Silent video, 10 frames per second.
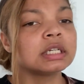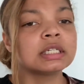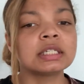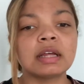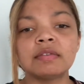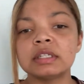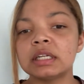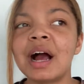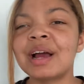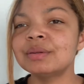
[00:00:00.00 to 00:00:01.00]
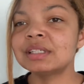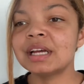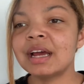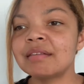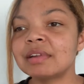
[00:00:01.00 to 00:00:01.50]
7. I would
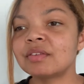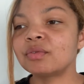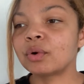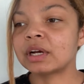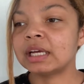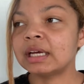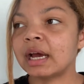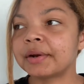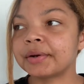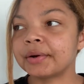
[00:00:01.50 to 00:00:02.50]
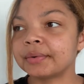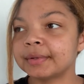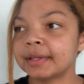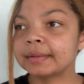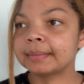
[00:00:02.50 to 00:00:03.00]
say I have like 40. I don't know.
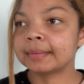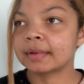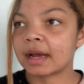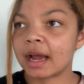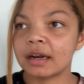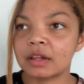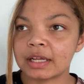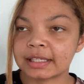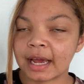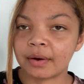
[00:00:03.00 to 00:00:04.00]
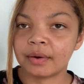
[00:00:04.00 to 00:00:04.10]
I kind of lost count.